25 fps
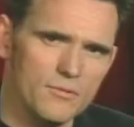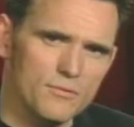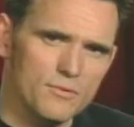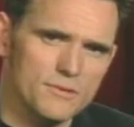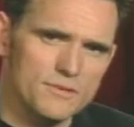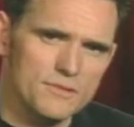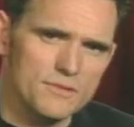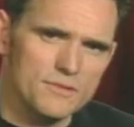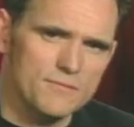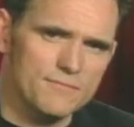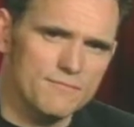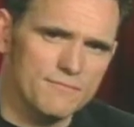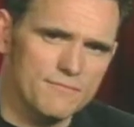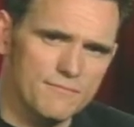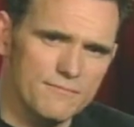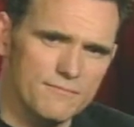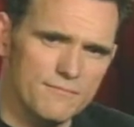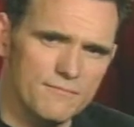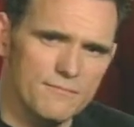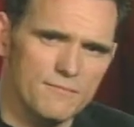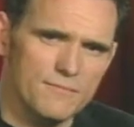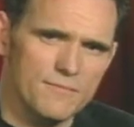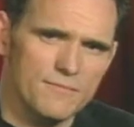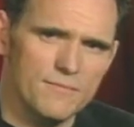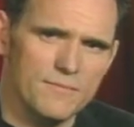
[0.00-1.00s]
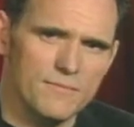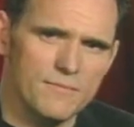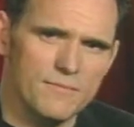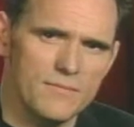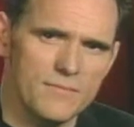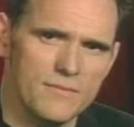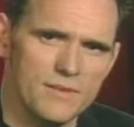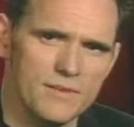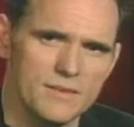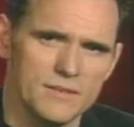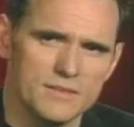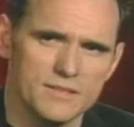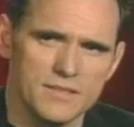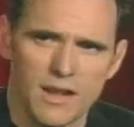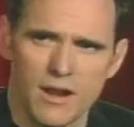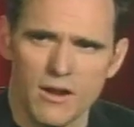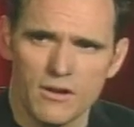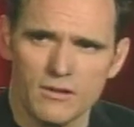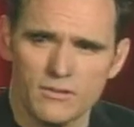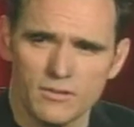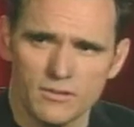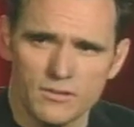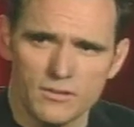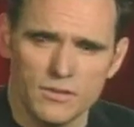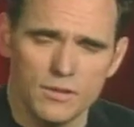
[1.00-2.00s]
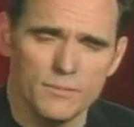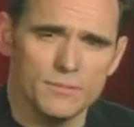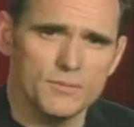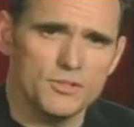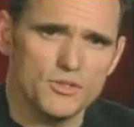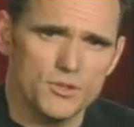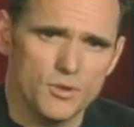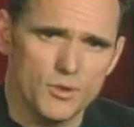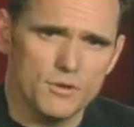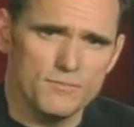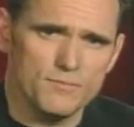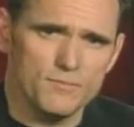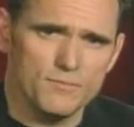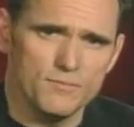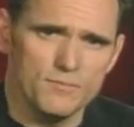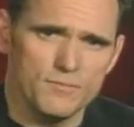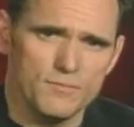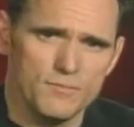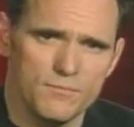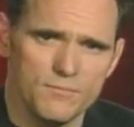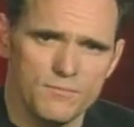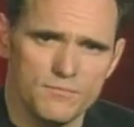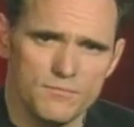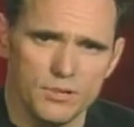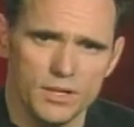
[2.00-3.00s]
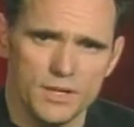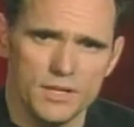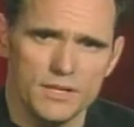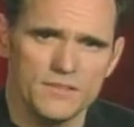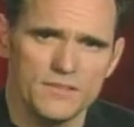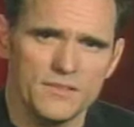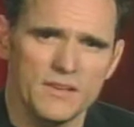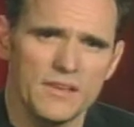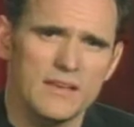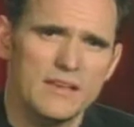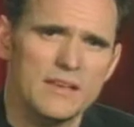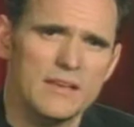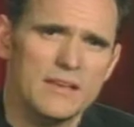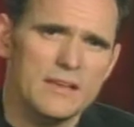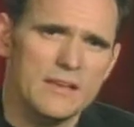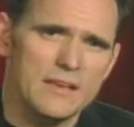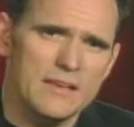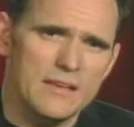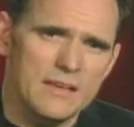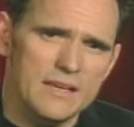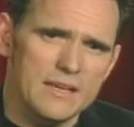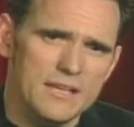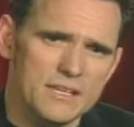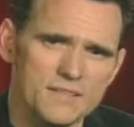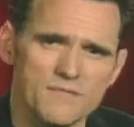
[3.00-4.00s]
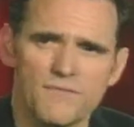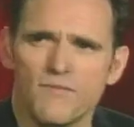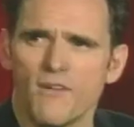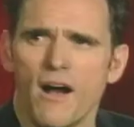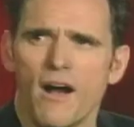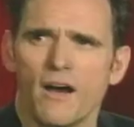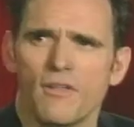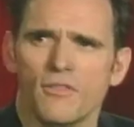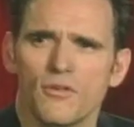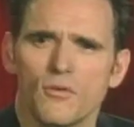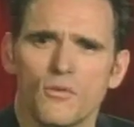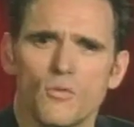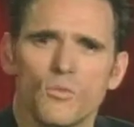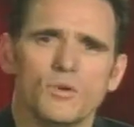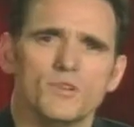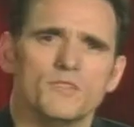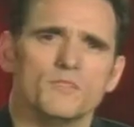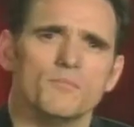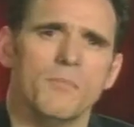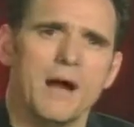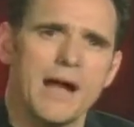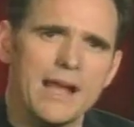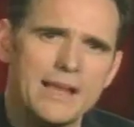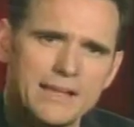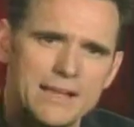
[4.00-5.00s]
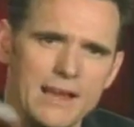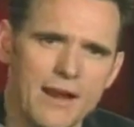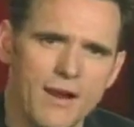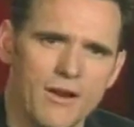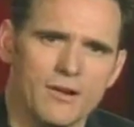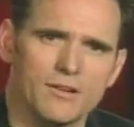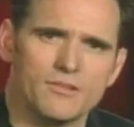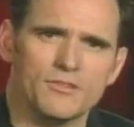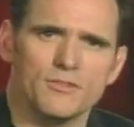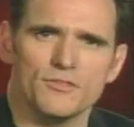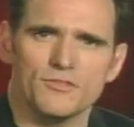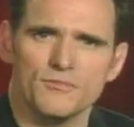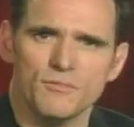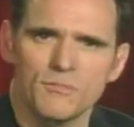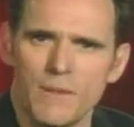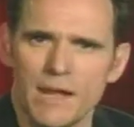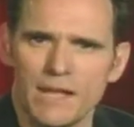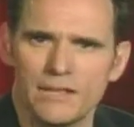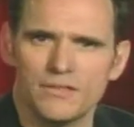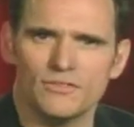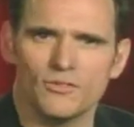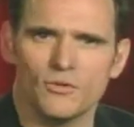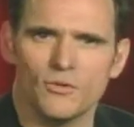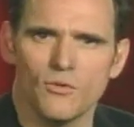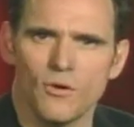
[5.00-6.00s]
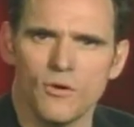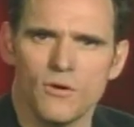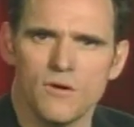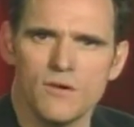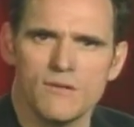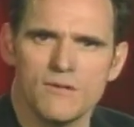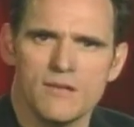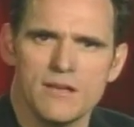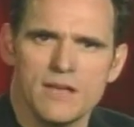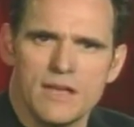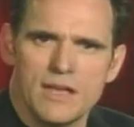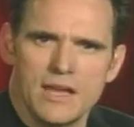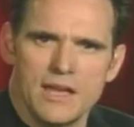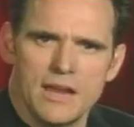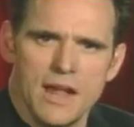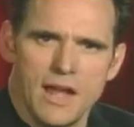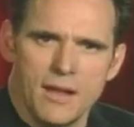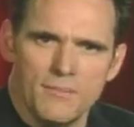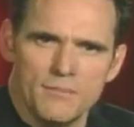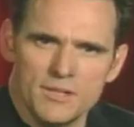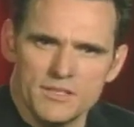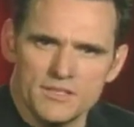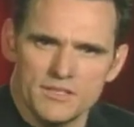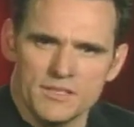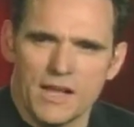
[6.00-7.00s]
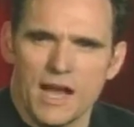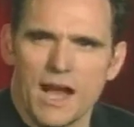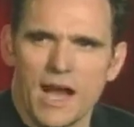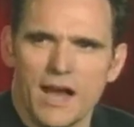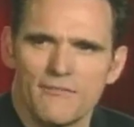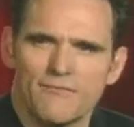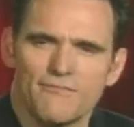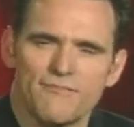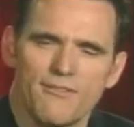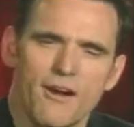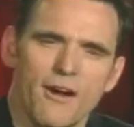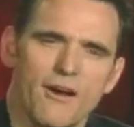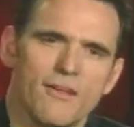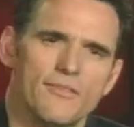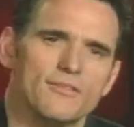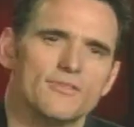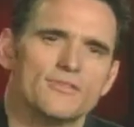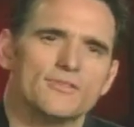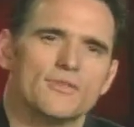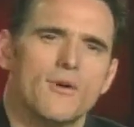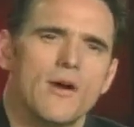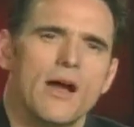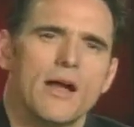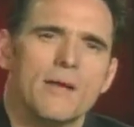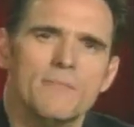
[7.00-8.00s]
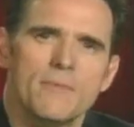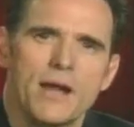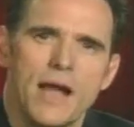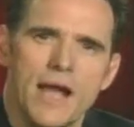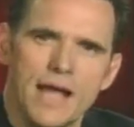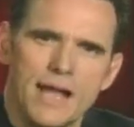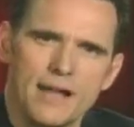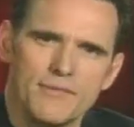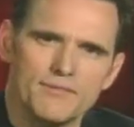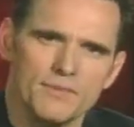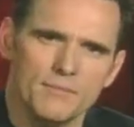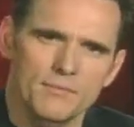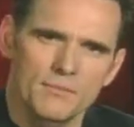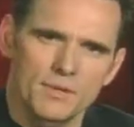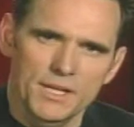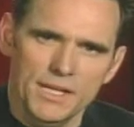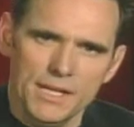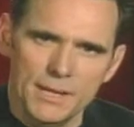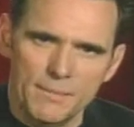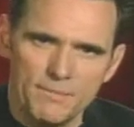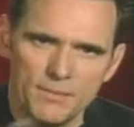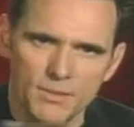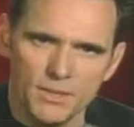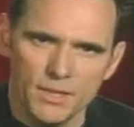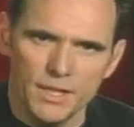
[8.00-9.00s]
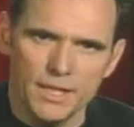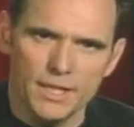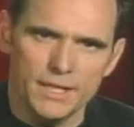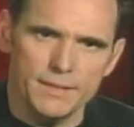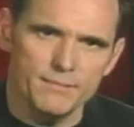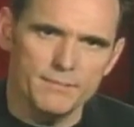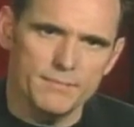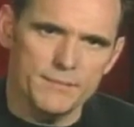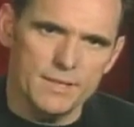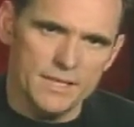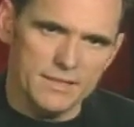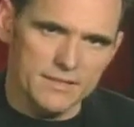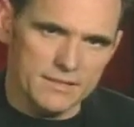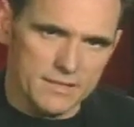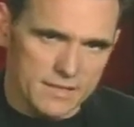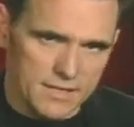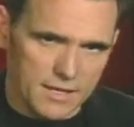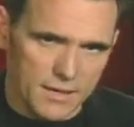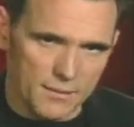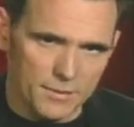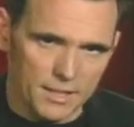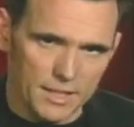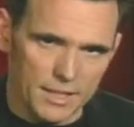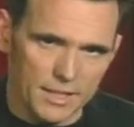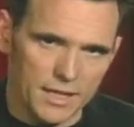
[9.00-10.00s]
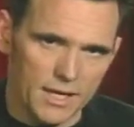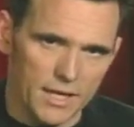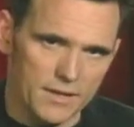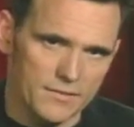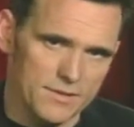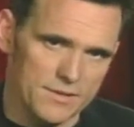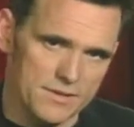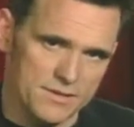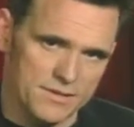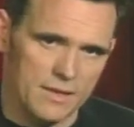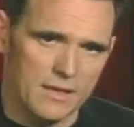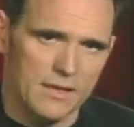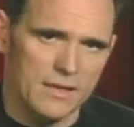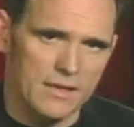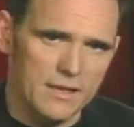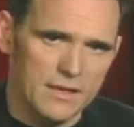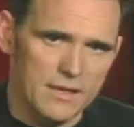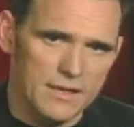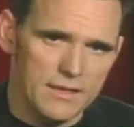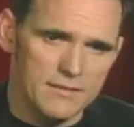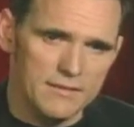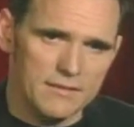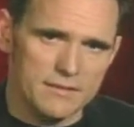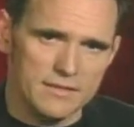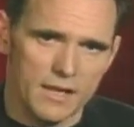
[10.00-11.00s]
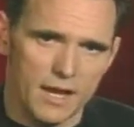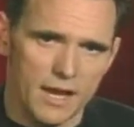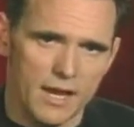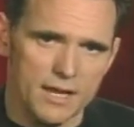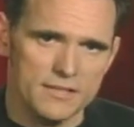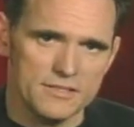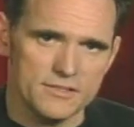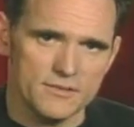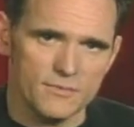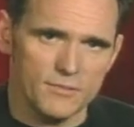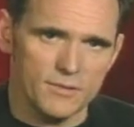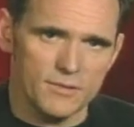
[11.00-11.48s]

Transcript: was, this character Columbus Short plays, his father was my character's mentor, and I'm his godfather. So I have to manipulate him into coming in on this heist